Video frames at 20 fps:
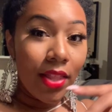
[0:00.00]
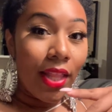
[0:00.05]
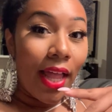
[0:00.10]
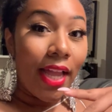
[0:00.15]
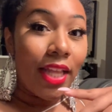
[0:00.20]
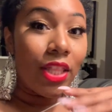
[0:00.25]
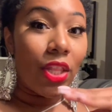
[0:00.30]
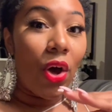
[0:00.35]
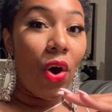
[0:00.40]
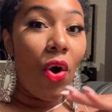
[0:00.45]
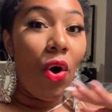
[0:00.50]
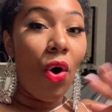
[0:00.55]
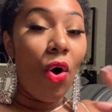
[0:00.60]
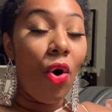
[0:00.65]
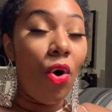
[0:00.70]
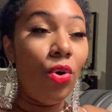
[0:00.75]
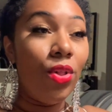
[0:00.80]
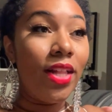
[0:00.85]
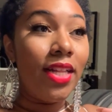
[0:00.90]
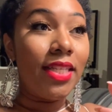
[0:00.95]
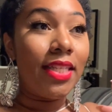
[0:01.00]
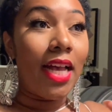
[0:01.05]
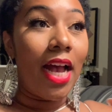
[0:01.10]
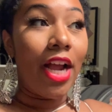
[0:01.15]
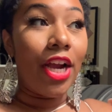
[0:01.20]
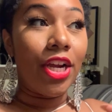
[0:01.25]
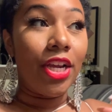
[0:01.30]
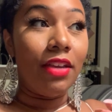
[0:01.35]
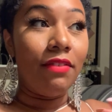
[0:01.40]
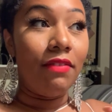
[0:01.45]
Like the whole
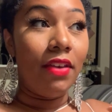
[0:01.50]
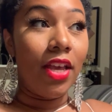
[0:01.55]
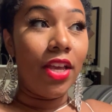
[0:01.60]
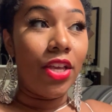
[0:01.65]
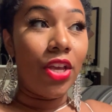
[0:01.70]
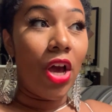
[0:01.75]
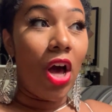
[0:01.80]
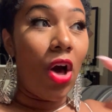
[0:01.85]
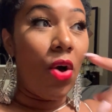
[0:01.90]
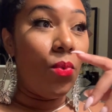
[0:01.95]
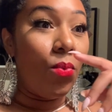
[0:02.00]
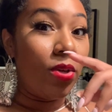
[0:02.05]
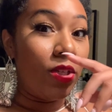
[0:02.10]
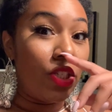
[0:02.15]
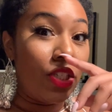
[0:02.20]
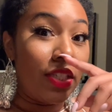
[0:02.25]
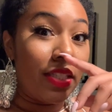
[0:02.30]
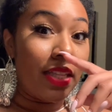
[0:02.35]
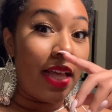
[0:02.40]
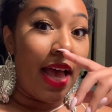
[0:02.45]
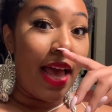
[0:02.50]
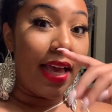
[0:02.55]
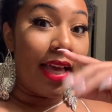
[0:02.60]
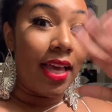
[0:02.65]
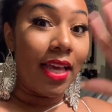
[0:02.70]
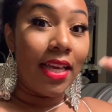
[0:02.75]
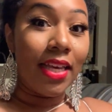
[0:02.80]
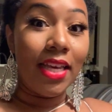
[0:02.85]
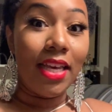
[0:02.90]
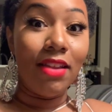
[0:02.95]
entire event, y'all, was just
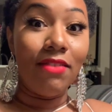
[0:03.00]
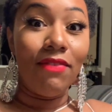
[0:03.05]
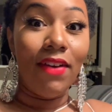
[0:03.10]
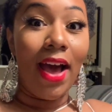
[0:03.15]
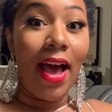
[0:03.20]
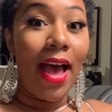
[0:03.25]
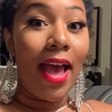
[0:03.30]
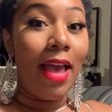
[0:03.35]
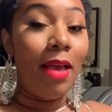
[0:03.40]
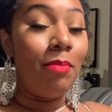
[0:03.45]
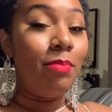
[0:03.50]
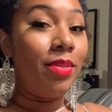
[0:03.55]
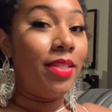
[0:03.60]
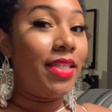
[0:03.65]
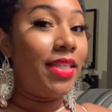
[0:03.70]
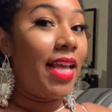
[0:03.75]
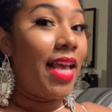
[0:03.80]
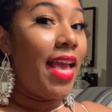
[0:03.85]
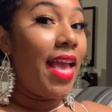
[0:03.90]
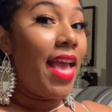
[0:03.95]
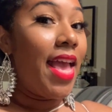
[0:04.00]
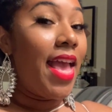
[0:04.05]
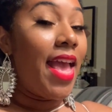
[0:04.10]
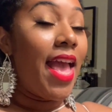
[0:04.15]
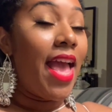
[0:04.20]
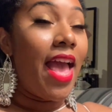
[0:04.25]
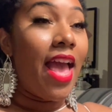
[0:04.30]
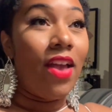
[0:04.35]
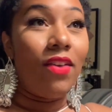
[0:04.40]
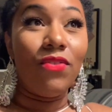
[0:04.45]
like good vibes
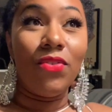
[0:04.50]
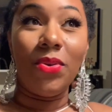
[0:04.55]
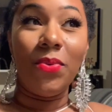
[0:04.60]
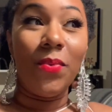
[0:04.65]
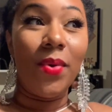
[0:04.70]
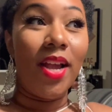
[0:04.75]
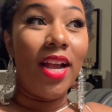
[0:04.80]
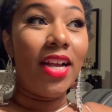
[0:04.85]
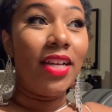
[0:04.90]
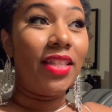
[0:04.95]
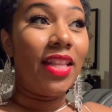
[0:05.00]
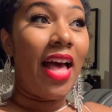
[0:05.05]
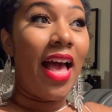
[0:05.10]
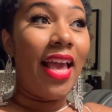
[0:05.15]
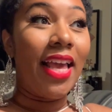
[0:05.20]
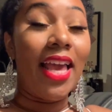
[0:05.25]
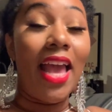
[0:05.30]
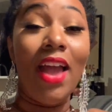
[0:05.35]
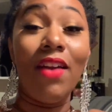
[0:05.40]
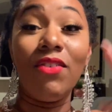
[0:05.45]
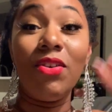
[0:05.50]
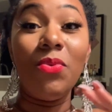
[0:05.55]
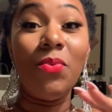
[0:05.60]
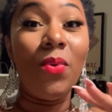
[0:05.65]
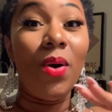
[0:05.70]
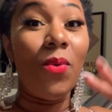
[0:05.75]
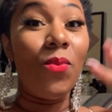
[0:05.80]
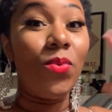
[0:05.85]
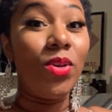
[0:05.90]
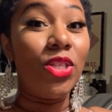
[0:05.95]
everywhere. Like
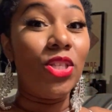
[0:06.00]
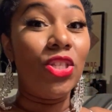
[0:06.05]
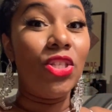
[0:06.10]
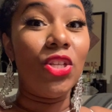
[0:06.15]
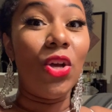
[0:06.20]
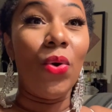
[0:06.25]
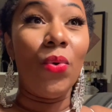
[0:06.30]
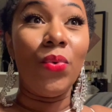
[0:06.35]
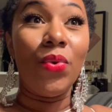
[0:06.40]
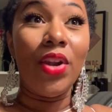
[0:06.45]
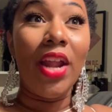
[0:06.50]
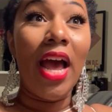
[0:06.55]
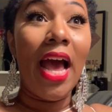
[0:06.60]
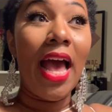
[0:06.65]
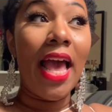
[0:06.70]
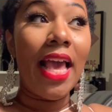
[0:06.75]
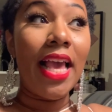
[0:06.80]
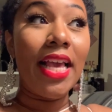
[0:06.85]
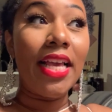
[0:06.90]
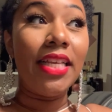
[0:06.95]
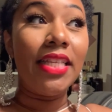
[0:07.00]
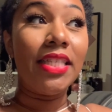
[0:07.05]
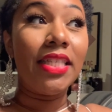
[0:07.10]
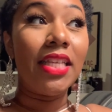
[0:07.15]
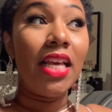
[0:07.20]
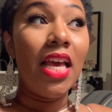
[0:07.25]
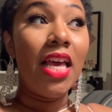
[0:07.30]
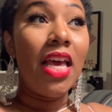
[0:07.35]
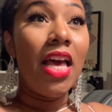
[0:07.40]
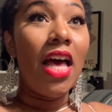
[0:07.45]
everyone was so nice.
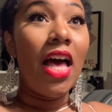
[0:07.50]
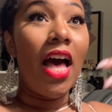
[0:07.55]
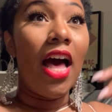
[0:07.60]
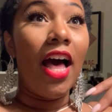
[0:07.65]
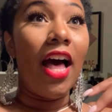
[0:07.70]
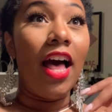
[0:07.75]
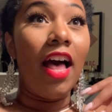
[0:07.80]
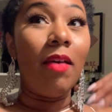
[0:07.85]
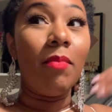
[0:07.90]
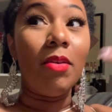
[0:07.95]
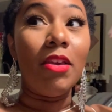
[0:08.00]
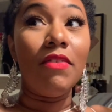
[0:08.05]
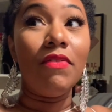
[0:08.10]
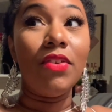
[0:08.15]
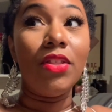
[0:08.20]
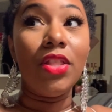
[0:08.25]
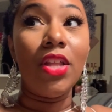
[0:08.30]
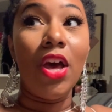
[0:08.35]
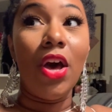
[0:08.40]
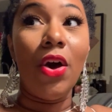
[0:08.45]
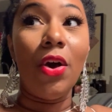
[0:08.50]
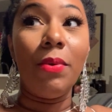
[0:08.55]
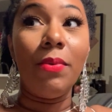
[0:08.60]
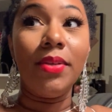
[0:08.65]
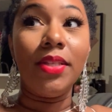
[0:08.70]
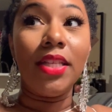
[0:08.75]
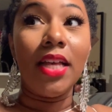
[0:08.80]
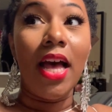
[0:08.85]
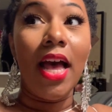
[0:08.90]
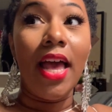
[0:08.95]
Um, even though it
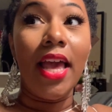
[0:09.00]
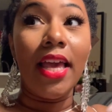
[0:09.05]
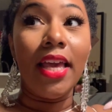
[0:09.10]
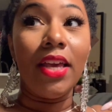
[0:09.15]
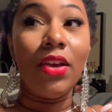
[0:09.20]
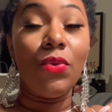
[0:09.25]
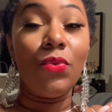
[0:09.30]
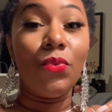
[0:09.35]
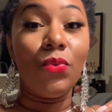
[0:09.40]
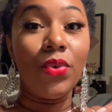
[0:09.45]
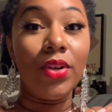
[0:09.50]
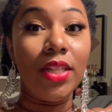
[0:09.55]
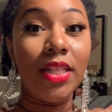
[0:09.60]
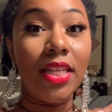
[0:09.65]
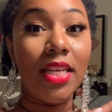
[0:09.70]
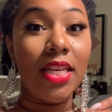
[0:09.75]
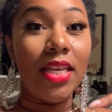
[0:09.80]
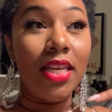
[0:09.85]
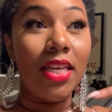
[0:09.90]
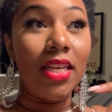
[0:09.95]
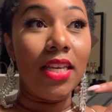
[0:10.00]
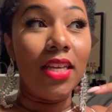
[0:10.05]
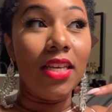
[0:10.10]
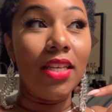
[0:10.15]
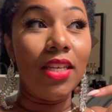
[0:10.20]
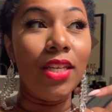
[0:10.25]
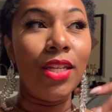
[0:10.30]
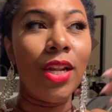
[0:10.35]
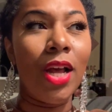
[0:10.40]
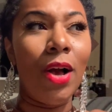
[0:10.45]
was like really,
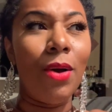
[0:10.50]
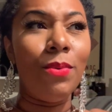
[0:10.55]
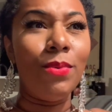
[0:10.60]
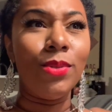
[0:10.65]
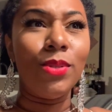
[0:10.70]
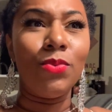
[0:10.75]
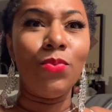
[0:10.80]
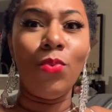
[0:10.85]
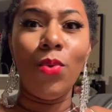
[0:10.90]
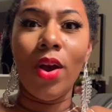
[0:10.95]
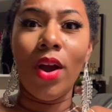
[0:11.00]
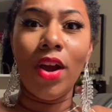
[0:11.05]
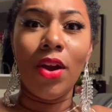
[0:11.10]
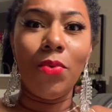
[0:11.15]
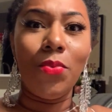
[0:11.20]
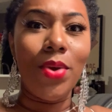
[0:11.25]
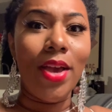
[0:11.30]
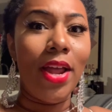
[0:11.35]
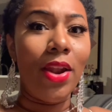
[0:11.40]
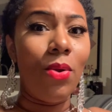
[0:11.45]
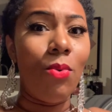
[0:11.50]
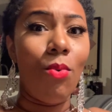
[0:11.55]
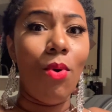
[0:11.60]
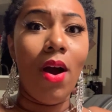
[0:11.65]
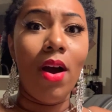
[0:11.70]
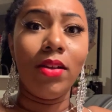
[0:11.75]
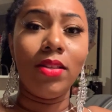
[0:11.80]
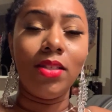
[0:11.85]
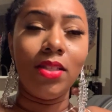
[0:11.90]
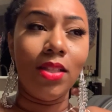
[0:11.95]
you know, it was work. We had to
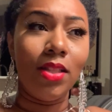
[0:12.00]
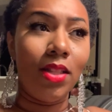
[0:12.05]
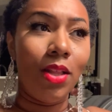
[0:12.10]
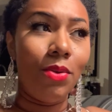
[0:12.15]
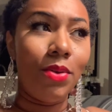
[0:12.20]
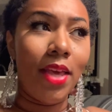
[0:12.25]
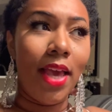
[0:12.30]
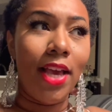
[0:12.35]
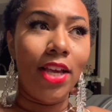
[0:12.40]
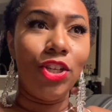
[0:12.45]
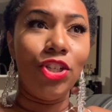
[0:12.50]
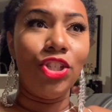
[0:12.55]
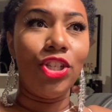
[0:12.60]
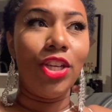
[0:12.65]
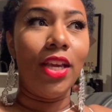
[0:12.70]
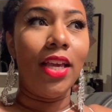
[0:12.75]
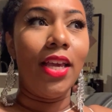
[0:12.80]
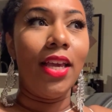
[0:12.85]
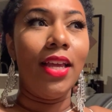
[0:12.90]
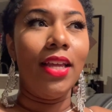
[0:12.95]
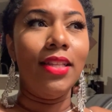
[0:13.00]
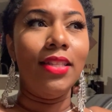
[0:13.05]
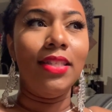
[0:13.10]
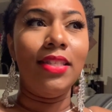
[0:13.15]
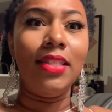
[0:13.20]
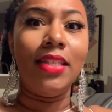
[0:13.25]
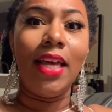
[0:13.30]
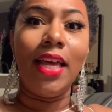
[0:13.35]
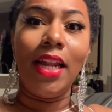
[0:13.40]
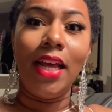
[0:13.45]
walk to the location,
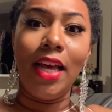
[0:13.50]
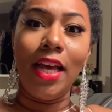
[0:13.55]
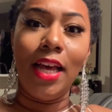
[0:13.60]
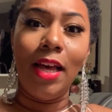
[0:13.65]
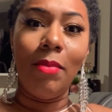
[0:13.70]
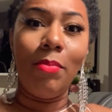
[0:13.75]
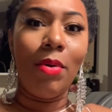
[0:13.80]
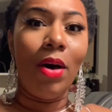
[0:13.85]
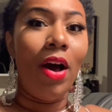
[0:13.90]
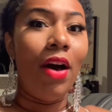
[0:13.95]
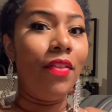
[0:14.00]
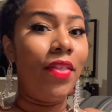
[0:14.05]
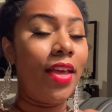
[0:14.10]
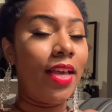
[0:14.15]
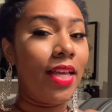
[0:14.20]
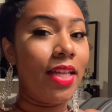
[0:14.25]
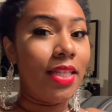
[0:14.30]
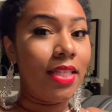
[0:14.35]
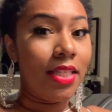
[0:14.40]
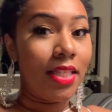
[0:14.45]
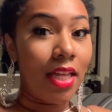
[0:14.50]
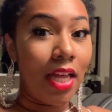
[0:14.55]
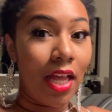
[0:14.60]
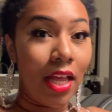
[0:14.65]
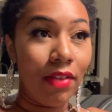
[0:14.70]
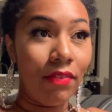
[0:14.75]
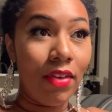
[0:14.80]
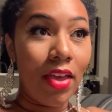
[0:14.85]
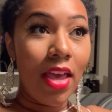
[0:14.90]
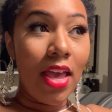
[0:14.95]
set up, all that good
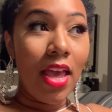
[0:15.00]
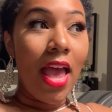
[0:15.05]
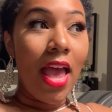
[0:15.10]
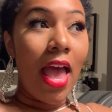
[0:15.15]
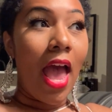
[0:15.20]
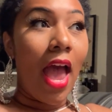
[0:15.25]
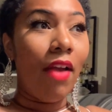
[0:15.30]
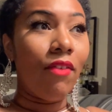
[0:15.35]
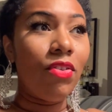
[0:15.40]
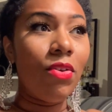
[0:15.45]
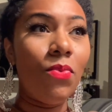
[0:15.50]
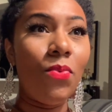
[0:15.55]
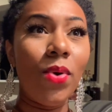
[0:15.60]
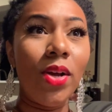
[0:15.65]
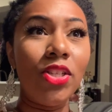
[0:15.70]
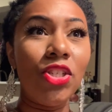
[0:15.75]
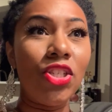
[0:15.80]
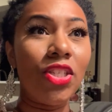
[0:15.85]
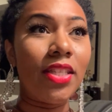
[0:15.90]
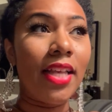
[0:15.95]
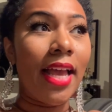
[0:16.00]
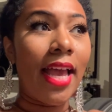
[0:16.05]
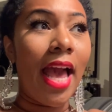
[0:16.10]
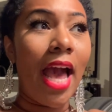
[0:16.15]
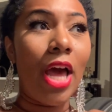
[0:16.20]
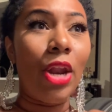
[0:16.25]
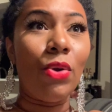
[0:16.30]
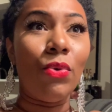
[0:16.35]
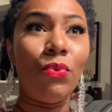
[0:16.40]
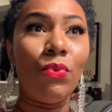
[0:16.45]
stuff. Everyone just like
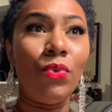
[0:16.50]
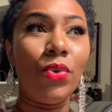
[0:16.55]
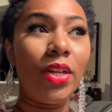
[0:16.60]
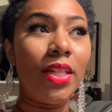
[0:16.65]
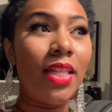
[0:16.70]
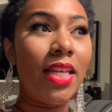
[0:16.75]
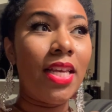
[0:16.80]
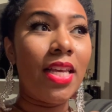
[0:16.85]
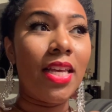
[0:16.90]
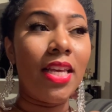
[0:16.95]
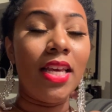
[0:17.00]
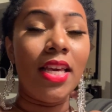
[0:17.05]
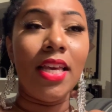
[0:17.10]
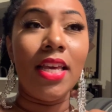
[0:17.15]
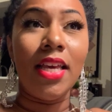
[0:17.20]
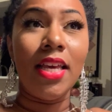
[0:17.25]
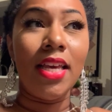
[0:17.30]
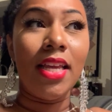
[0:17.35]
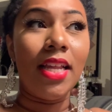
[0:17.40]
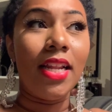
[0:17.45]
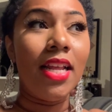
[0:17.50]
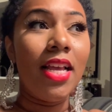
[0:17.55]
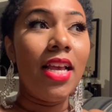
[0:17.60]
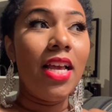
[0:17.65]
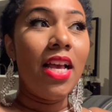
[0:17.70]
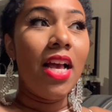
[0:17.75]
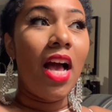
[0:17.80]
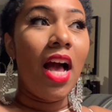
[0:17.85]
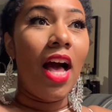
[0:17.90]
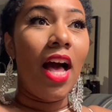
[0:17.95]
had a really good
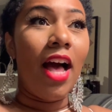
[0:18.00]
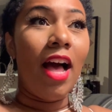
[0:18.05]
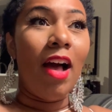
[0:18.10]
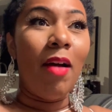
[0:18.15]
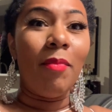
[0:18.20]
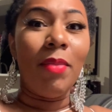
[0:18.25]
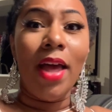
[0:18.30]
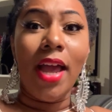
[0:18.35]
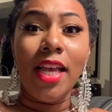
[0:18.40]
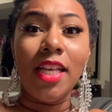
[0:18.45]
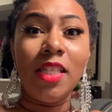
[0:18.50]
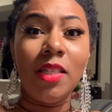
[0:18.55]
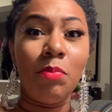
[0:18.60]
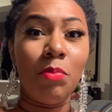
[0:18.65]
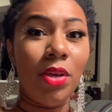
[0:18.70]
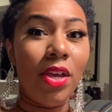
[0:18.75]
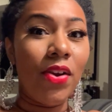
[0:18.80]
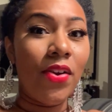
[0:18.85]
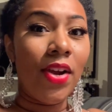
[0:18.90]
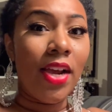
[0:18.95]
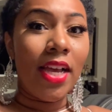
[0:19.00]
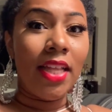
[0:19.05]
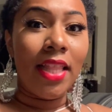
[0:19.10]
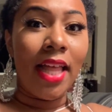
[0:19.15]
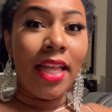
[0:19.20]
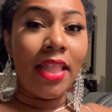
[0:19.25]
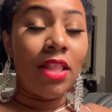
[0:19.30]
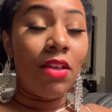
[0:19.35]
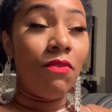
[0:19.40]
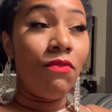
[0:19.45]
um, like spirit.
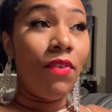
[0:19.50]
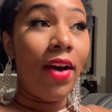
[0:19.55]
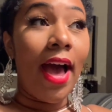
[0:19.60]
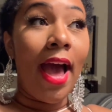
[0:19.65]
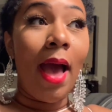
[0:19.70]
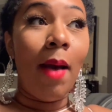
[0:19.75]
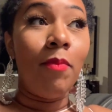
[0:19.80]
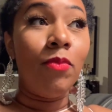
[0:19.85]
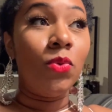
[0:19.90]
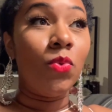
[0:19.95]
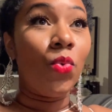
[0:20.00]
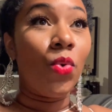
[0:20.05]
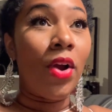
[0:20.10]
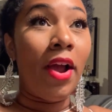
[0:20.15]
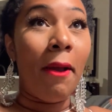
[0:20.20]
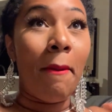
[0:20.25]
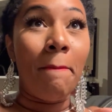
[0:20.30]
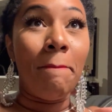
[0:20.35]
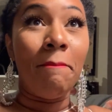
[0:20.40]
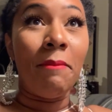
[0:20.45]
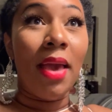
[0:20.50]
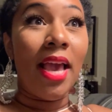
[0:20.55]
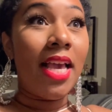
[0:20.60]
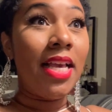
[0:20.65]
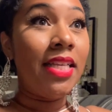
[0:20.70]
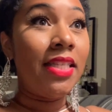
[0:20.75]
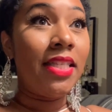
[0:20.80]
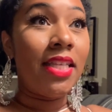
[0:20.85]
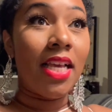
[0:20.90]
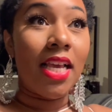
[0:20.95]
Like the vibes were
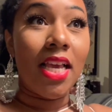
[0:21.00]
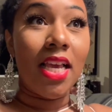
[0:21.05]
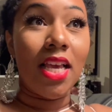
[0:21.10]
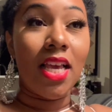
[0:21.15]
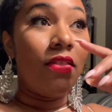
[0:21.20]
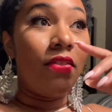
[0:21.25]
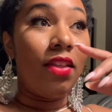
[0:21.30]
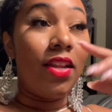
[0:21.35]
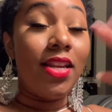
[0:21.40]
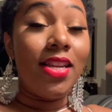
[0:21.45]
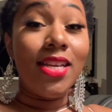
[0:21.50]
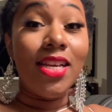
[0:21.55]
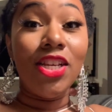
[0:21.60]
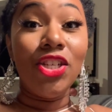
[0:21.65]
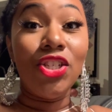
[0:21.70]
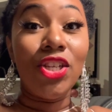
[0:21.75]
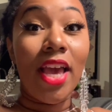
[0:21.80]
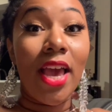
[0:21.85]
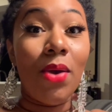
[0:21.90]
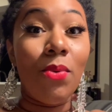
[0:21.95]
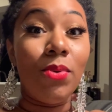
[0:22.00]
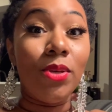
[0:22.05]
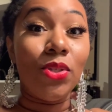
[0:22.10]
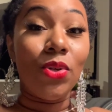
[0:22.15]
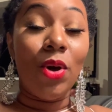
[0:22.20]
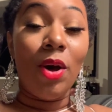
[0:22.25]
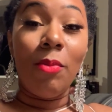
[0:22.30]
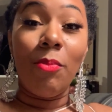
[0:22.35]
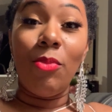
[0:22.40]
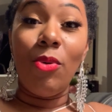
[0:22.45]
amazing. The DJ was
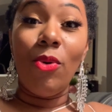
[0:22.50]
on